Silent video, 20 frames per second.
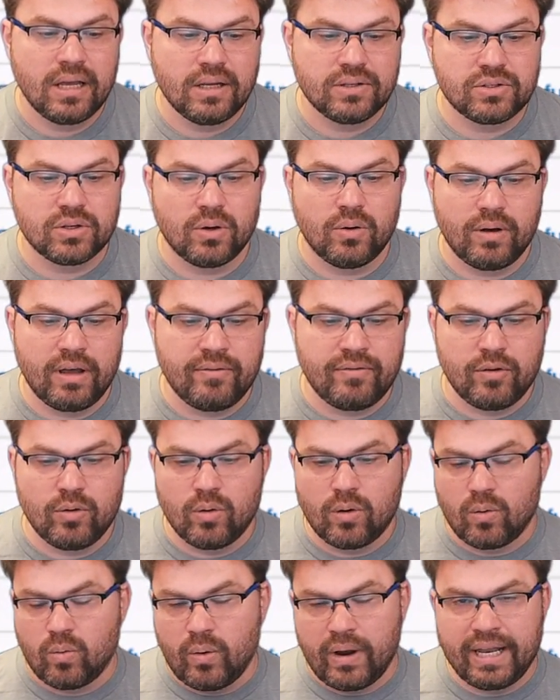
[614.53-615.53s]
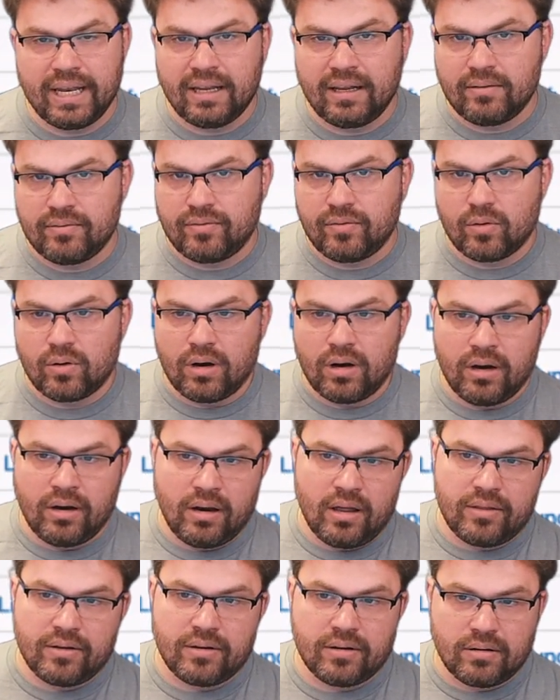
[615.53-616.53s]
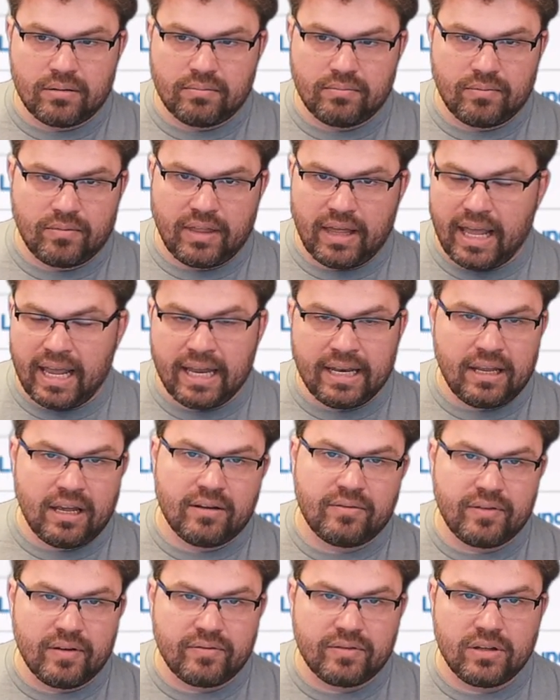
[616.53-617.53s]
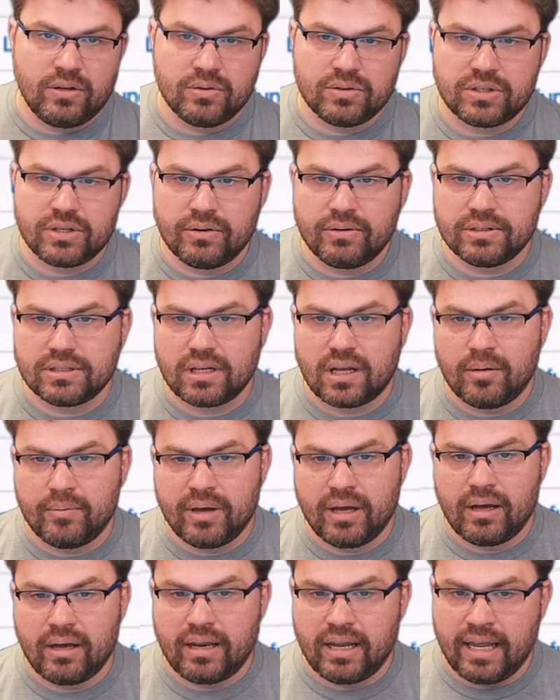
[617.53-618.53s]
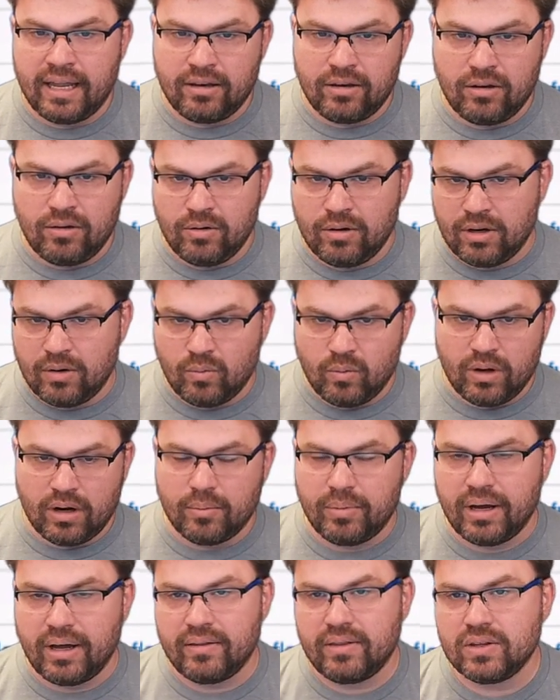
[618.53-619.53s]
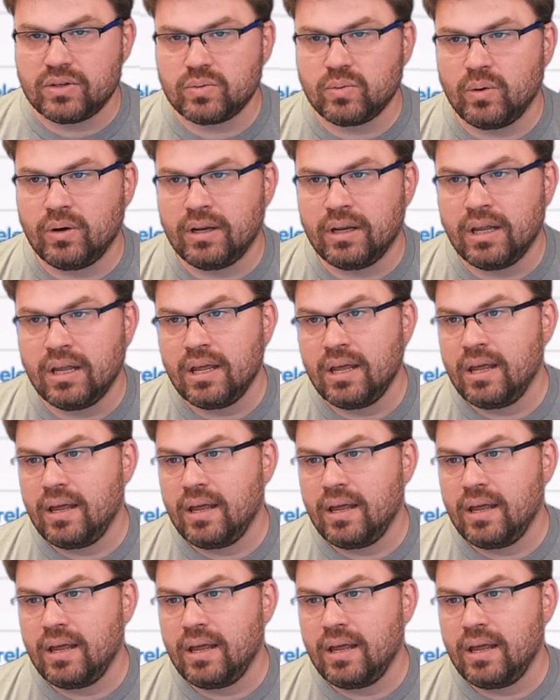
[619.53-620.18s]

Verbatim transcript: So if you were waiting for another, the eighty-eight fifty U series to come out and you didn't want to buy this one,